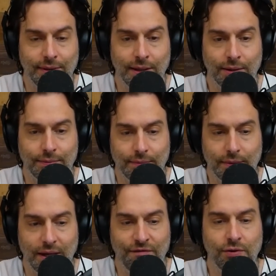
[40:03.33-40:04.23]
you know,
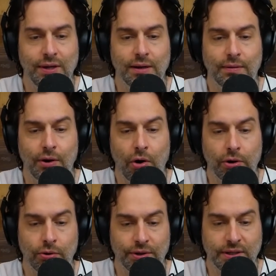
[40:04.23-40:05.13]
if you need an
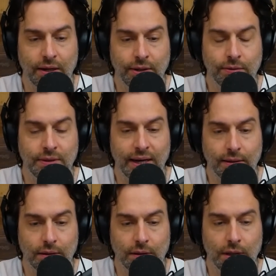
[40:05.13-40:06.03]
article to tell you
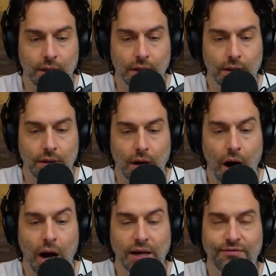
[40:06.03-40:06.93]
that
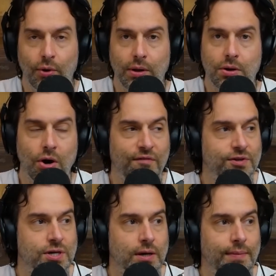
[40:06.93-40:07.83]
olive oil
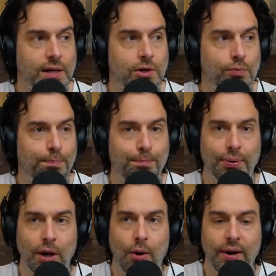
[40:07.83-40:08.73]
coffee is going to make you
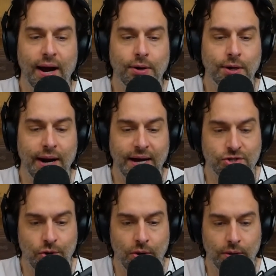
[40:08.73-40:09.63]
blow it out your
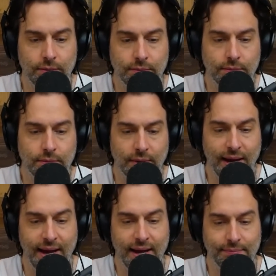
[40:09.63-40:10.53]
asshole,
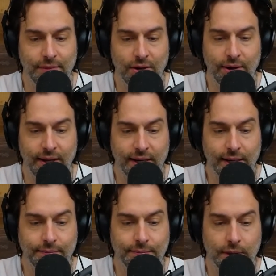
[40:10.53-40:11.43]
you're an idiot.